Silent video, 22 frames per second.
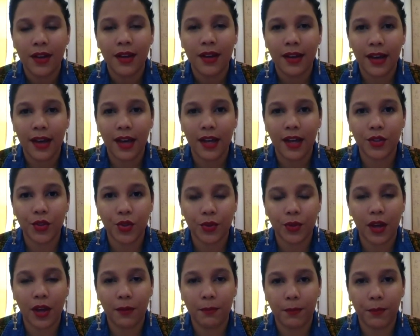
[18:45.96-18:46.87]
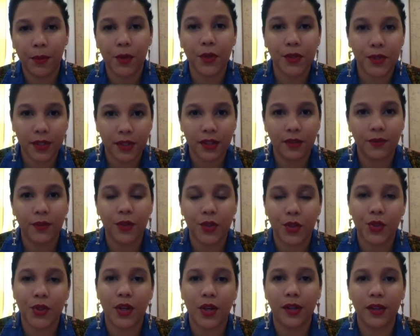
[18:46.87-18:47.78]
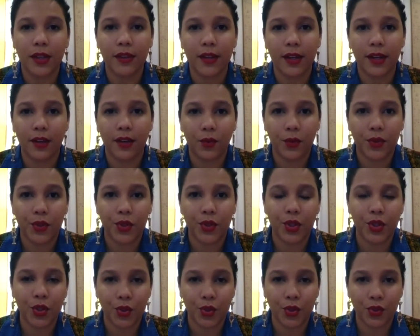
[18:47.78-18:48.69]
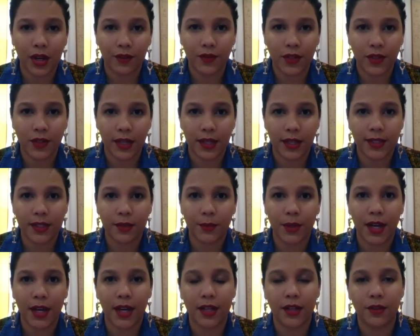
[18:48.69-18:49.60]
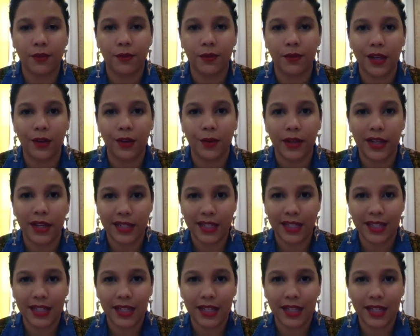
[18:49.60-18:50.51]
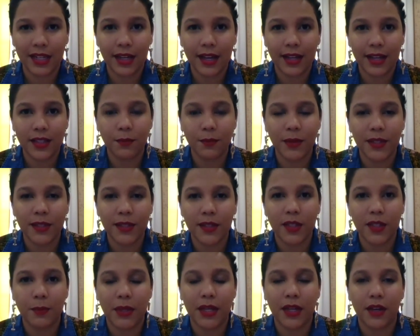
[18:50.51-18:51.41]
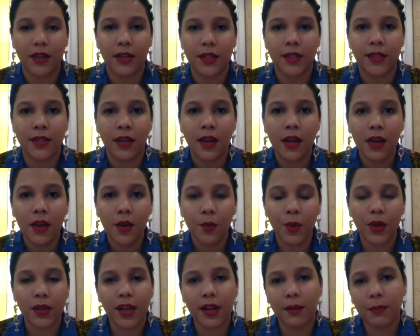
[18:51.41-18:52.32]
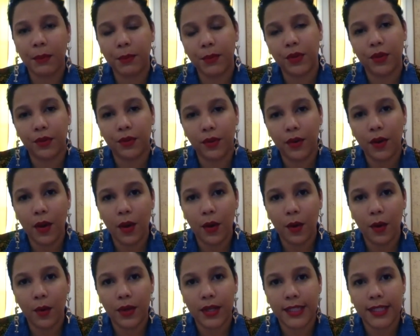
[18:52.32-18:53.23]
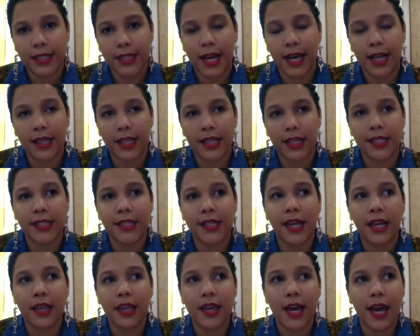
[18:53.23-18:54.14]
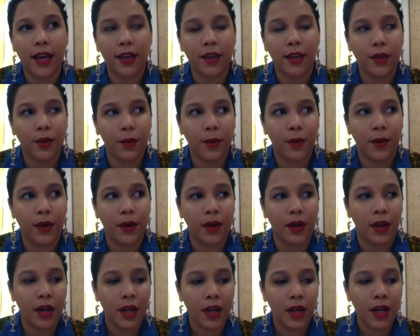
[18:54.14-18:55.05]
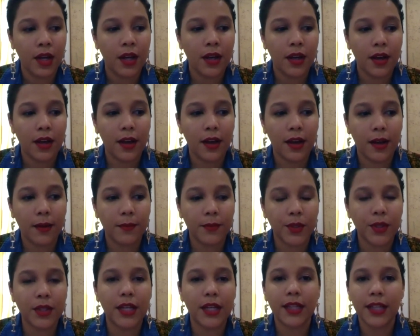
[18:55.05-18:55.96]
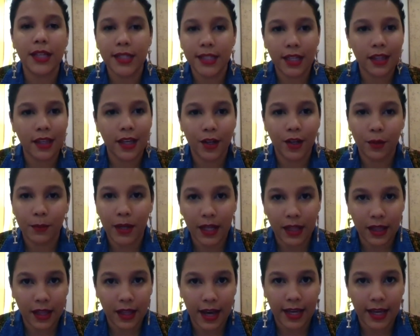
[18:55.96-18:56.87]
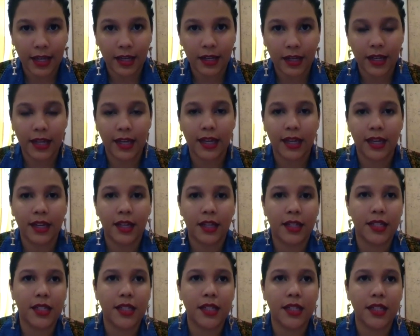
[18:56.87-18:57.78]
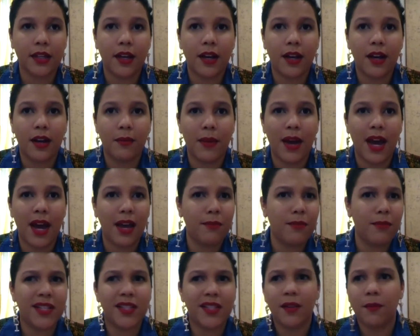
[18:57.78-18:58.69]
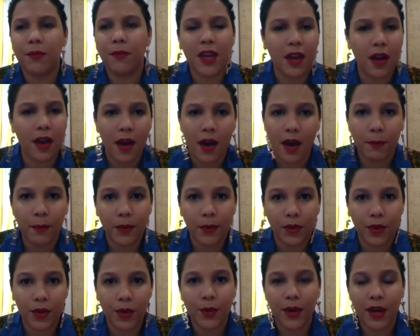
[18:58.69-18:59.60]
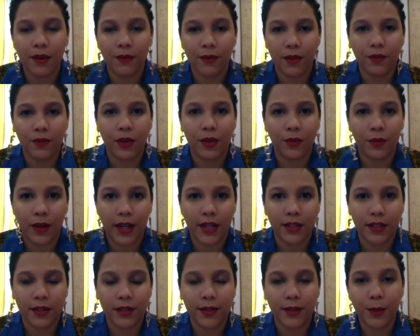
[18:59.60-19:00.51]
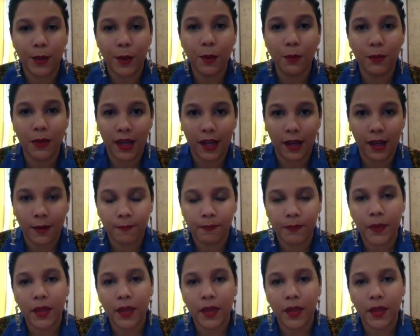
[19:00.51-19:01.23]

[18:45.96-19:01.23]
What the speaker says: I personally feel strongly that everyone should strive to get some kind of legal entity as a business, because what a lot of people don't know is that, let's say that you're let's say that you're my client and I mess something up. You have every right to sue me.